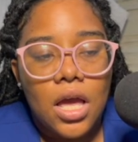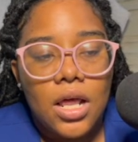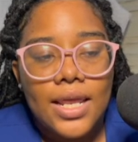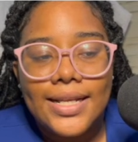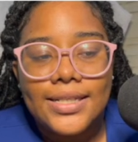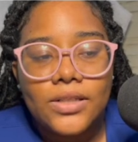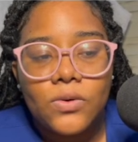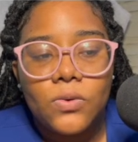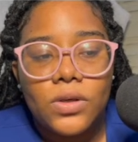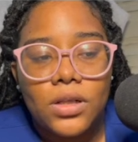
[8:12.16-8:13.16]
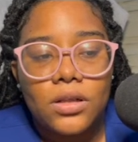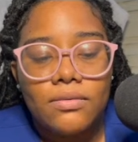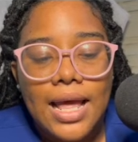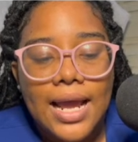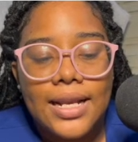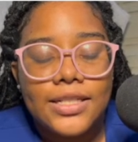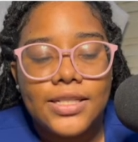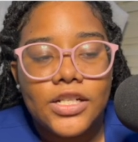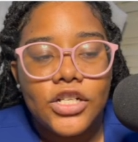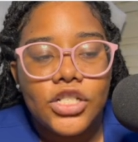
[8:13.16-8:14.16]
Let's Google, let's
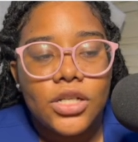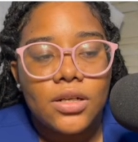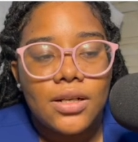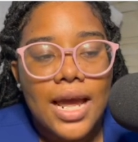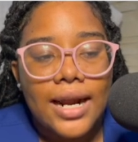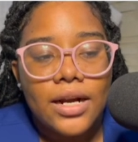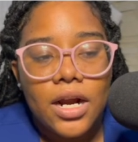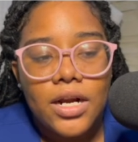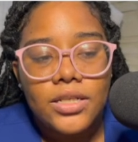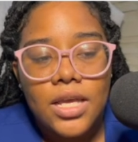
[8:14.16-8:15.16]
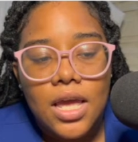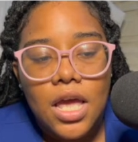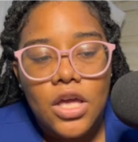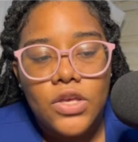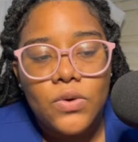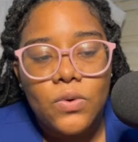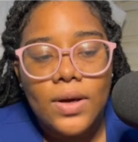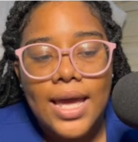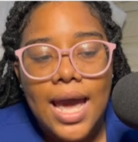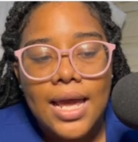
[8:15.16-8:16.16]
search line art.
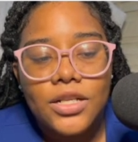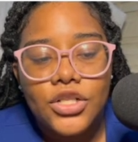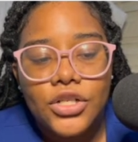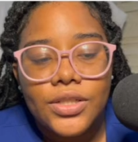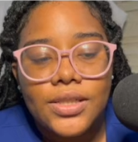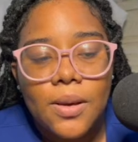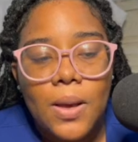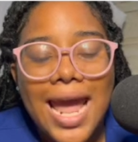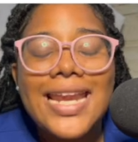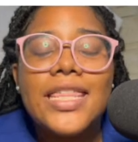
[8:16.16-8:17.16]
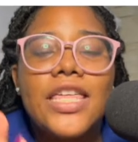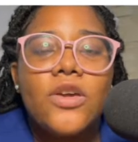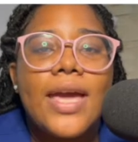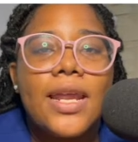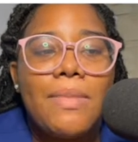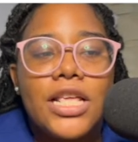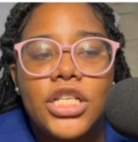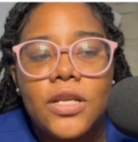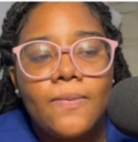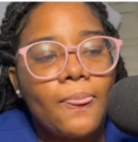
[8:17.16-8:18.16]
You can just, anything you can
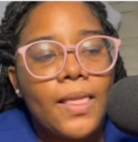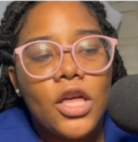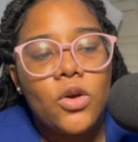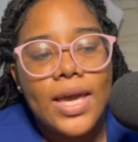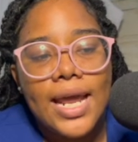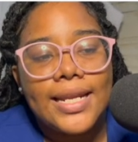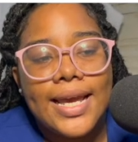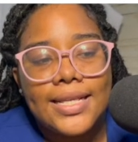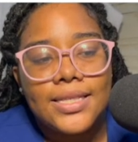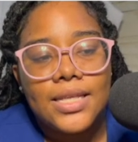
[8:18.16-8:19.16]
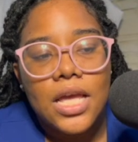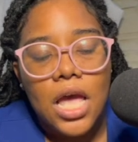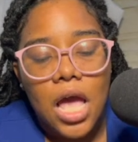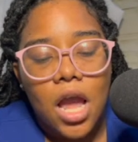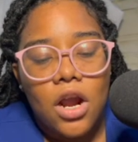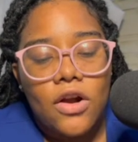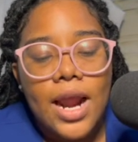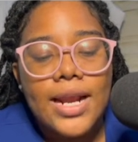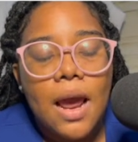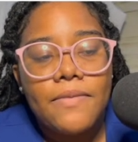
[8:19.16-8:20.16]
imagine, you can get,
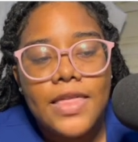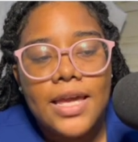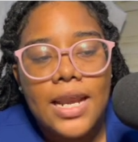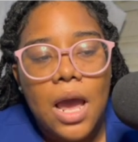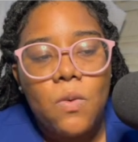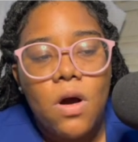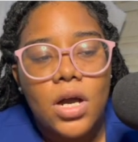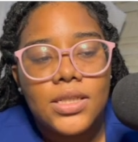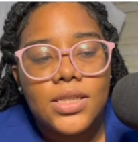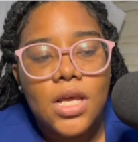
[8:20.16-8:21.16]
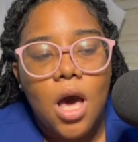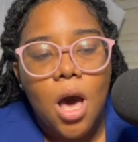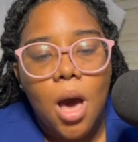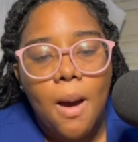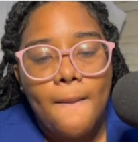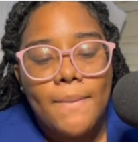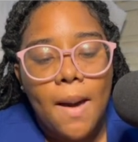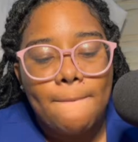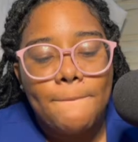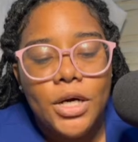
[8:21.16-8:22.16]
right? I'm thinking I want some
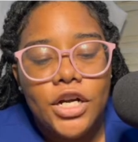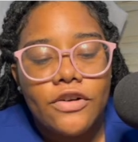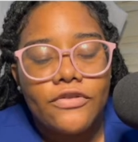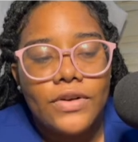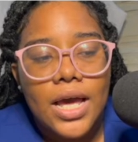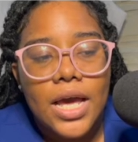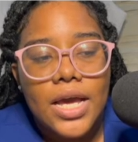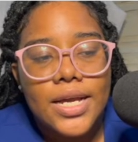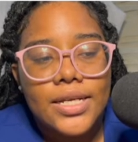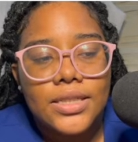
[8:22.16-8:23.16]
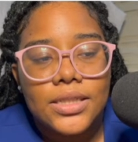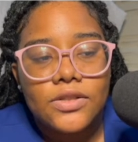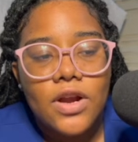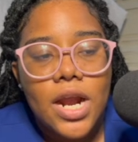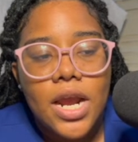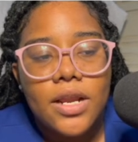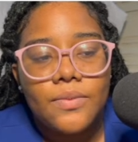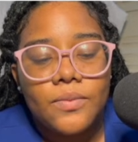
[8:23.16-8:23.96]
butterflies, right?